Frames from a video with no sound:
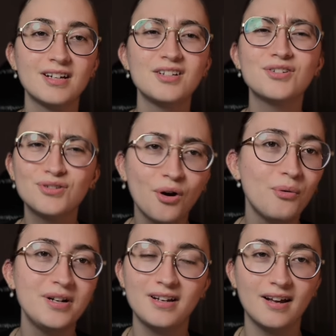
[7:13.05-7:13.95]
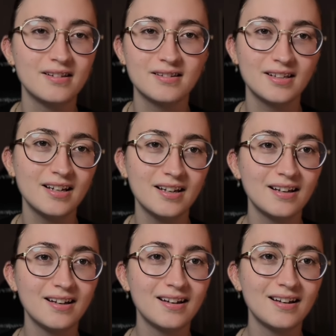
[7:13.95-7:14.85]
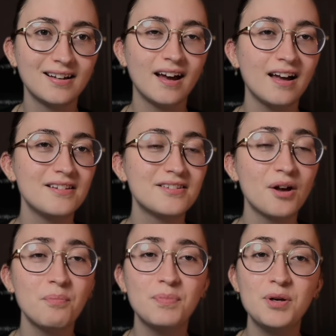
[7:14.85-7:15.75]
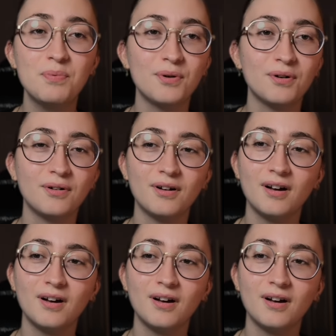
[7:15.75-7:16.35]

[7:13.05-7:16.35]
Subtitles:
so intensely. And some people